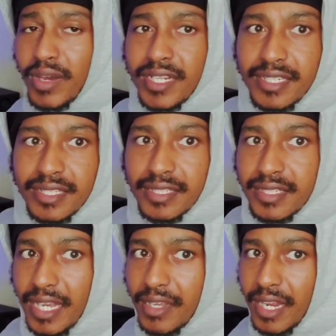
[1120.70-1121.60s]
wanted this to
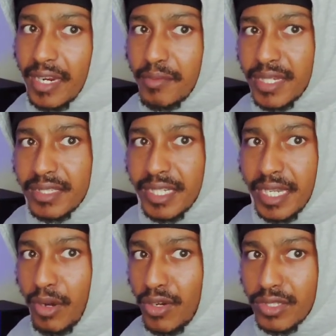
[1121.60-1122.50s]
sound like a
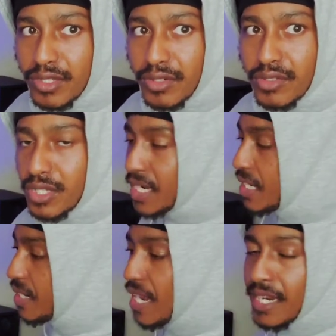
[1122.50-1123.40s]
mixtape also, so I
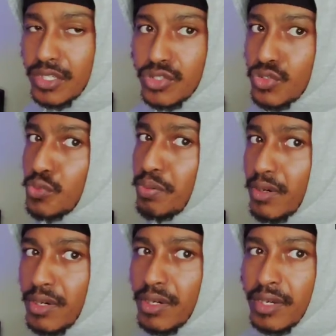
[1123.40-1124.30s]
didn't like
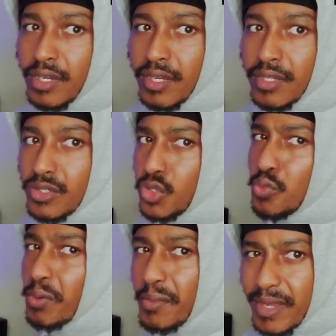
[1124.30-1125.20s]
super
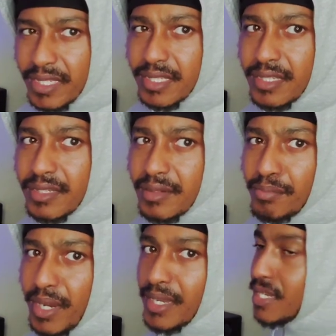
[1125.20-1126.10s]
duper mix it,
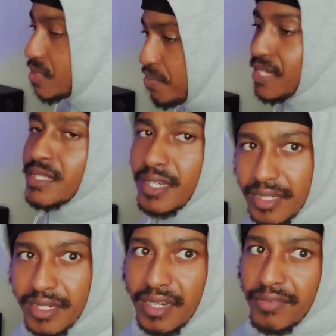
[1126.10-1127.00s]
but it's mixed
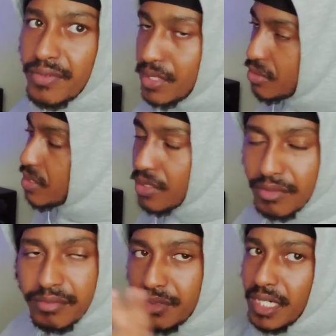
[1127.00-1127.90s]
good enough, and you
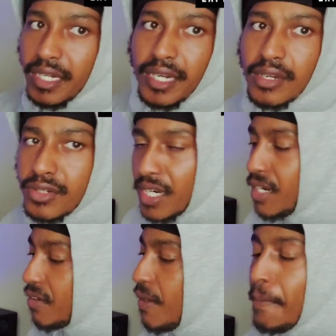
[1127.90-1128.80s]
go check it out. You can
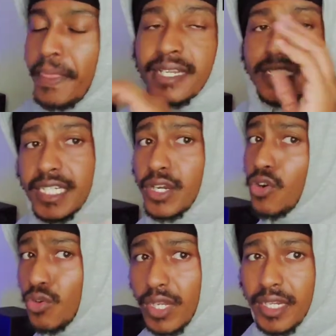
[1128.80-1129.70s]
hear
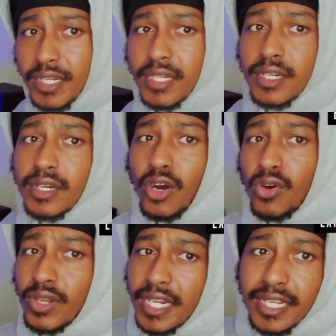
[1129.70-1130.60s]
G-HOLY,
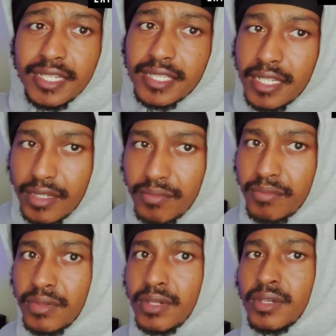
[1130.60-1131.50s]
Only He Is
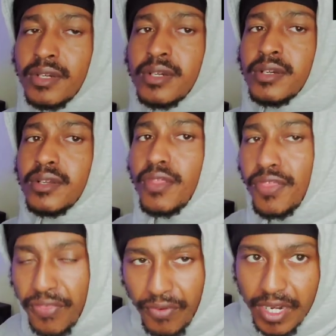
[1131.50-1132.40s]
Him
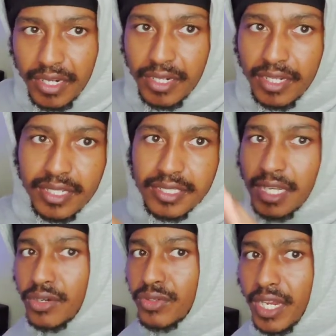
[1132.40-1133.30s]
3 is
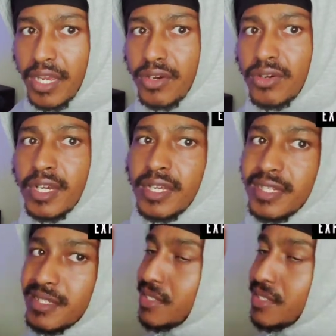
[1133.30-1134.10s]
out now. This